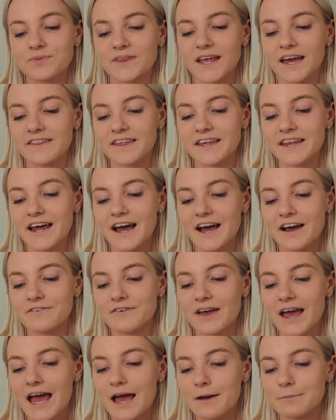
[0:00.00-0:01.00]
I then
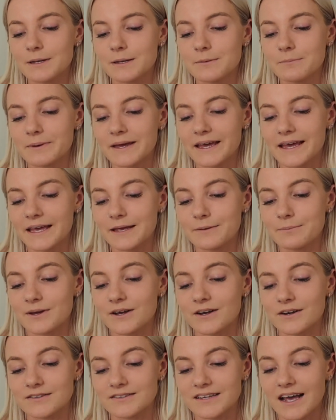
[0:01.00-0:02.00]
have Airbnb,
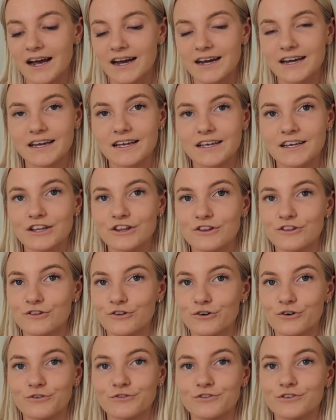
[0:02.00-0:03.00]
because I
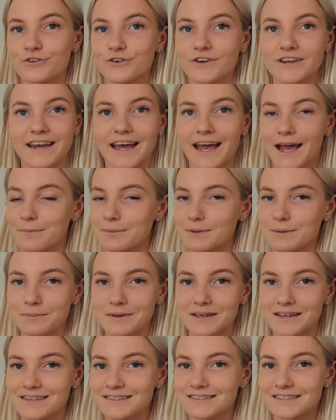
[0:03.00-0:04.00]
love looking at
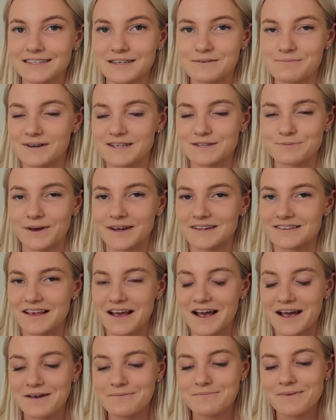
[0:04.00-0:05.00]
Airbnbs in my spare
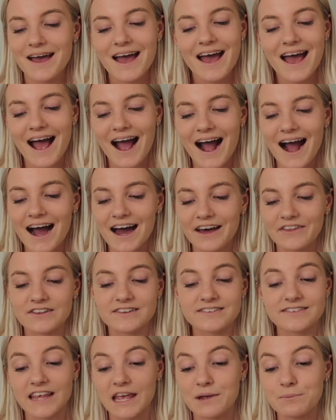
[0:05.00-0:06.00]
time.
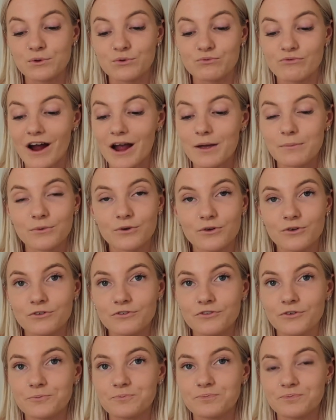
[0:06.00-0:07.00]
And same with
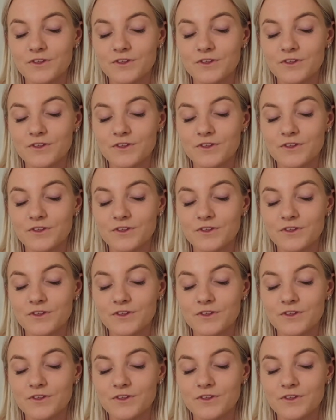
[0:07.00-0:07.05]
Rightmove.